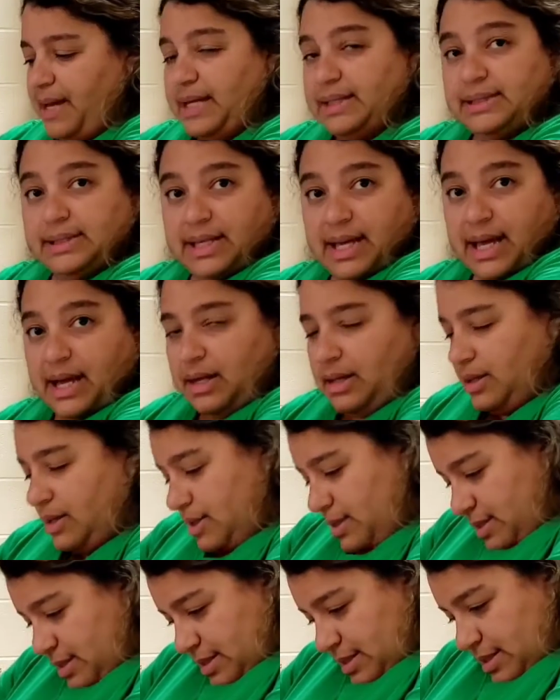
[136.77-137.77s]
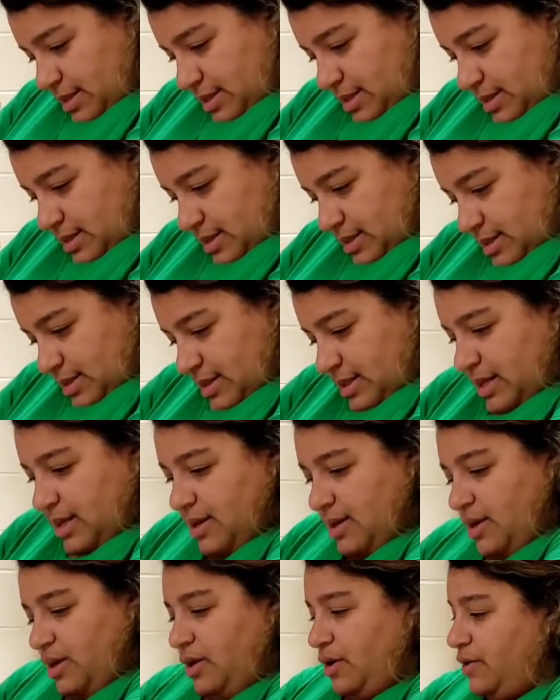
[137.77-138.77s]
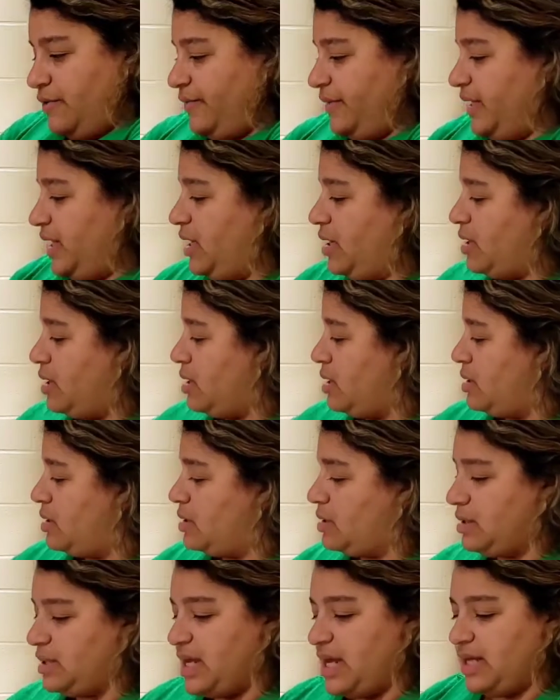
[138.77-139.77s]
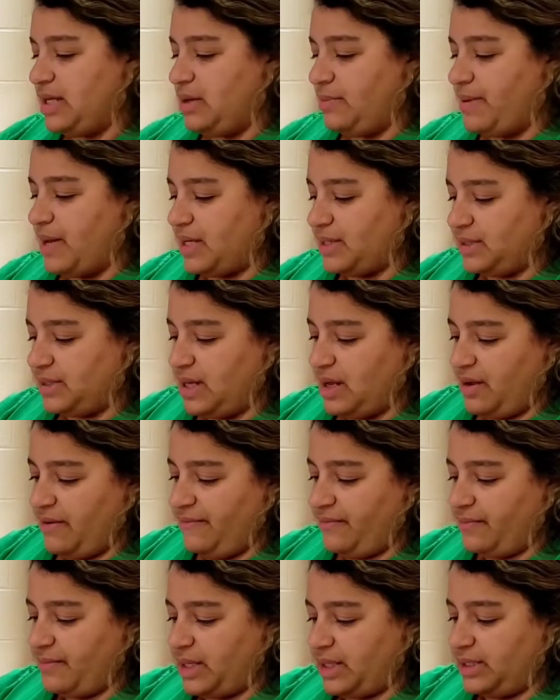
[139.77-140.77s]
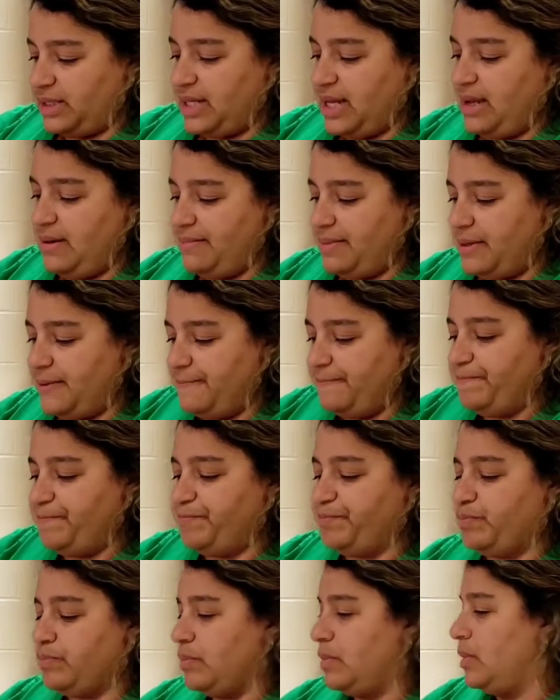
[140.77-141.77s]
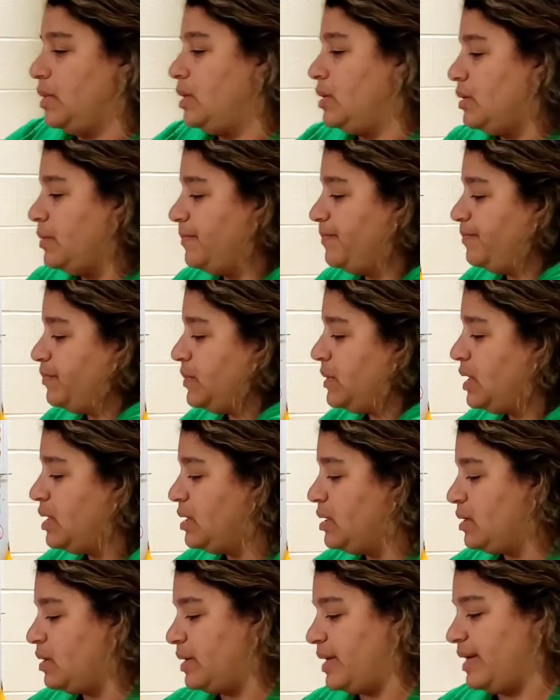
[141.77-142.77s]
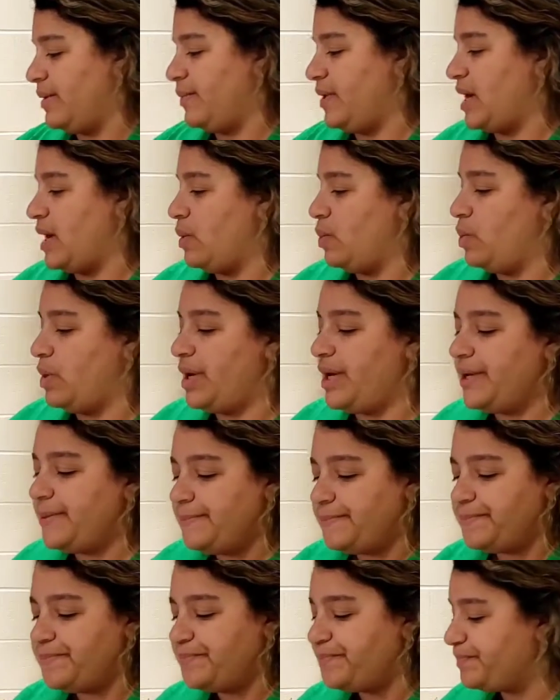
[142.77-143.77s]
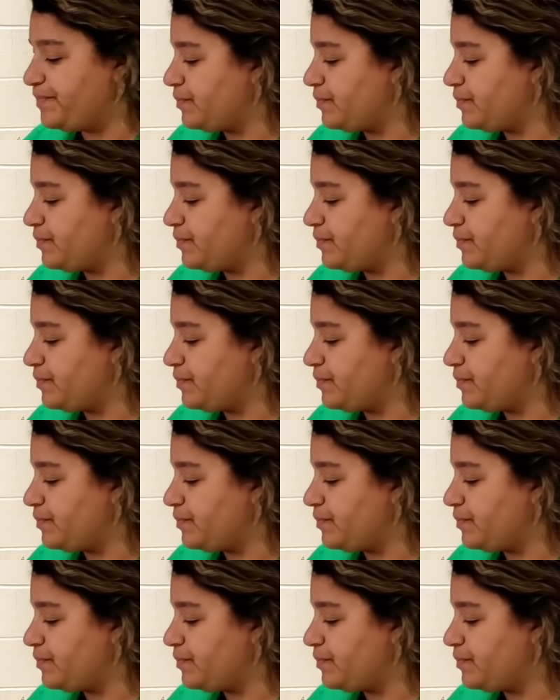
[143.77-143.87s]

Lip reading: Pascal, over here. Thank you, Pascal, for my tape. All right, you got one.